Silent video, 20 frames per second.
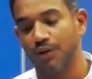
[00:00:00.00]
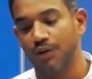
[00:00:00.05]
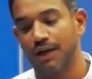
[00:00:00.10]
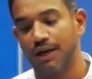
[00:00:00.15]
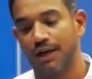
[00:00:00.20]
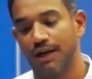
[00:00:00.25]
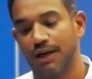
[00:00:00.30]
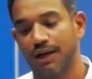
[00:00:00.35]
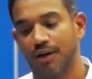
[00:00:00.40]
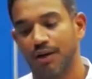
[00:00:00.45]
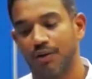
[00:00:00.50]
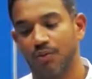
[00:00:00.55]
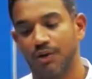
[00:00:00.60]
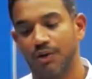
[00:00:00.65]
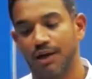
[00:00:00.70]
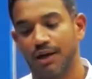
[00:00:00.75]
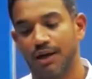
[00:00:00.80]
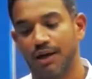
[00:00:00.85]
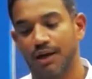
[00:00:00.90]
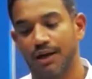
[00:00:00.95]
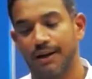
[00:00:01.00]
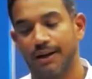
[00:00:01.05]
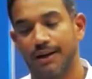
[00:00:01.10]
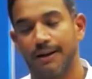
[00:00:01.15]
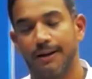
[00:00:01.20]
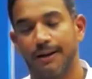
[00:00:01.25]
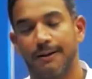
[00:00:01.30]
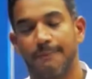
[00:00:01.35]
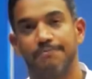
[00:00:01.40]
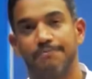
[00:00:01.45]
And I
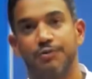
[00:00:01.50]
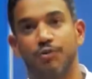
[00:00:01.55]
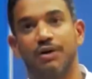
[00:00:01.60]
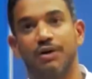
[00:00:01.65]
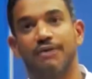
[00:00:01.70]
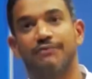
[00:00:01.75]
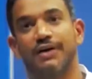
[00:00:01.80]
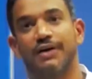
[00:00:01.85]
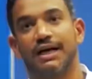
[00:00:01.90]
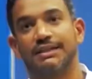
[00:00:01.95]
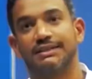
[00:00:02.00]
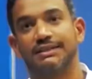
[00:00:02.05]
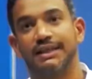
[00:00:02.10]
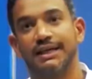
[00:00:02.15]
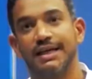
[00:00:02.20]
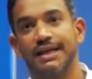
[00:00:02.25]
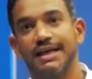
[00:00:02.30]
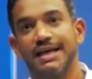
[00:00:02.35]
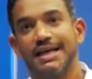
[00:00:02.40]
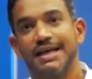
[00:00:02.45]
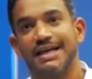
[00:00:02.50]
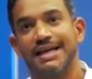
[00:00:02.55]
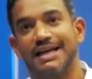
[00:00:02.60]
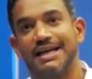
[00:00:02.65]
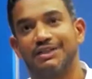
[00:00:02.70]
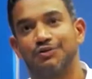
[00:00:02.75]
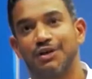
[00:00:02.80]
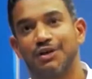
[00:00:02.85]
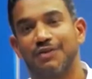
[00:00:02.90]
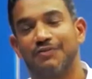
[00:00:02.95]
finish with
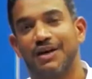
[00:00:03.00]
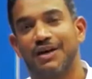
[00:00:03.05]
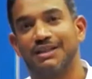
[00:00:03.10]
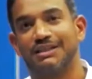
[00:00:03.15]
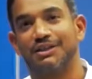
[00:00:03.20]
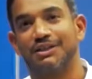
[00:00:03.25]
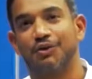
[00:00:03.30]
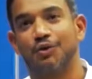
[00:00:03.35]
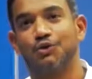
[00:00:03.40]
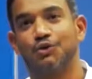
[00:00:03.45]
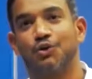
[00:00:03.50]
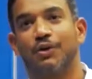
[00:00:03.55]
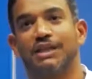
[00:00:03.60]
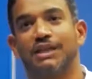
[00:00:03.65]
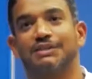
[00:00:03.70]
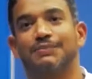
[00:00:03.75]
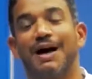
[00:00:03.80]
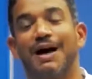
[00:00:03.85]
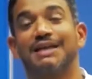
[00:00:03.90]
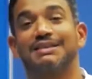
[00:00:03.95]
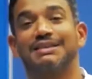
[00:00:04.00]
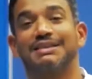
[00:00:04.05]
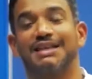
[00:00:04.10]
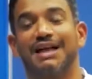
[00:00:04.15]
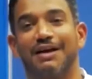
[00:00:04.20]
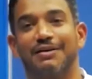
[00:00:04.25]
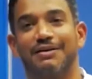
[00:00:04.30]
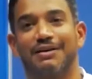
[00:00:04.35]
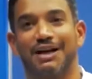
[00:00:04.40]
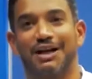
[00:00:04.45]
a phrase
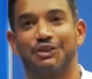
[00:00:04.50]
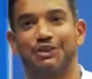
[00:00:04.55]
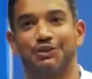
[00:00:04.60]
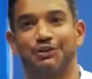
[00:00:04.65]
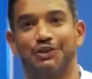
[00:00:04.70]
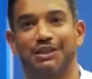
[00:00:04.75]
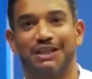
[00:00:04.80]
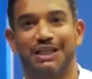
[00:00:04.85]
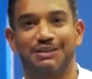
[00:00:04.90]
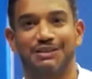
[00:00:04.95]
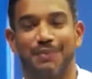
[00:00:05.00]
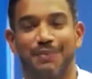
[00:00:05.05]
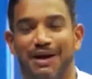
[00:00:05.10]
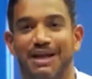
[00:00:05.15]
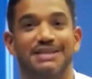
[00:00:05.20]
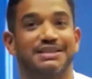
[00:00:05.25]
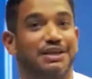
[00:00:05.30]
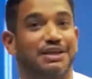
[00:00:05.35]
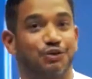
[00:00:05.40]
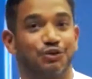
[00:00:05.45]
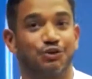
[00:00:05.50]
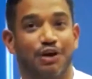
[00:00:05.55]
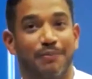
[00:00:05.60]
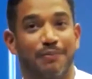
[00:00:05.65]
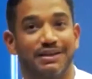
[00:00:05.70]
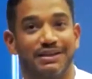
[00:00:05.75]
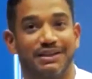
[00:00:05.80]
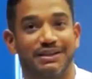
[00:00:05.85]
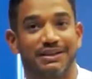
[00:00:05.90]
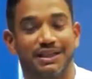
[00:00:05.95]
that is a basic phrase
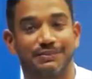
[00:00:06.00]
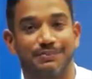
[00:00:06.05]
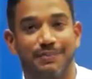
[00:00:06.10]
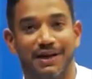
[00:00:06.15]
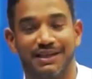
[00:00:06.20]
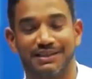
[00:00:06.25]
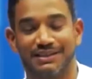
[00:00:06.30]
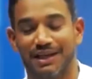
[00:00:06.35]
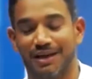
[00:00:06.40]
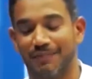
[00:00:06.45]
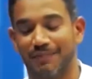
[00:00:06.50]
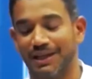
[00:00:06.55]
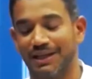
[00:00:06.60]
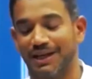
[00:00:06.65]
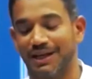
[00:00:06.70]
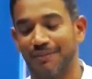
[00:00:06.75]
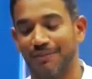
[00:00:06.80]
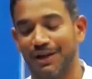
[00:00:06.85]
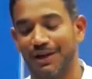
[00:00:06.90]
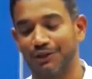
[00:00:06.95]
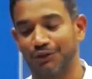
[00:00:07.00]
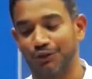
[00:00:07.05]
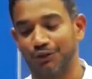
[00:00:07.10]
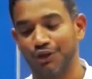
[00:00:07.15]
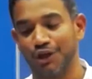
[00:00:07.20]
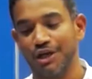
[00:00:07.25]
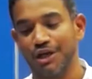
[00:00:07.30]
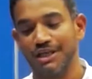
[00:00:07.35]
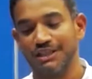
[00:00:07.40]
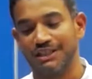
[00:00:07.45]
regarding
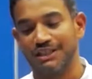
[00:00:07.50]
transparency.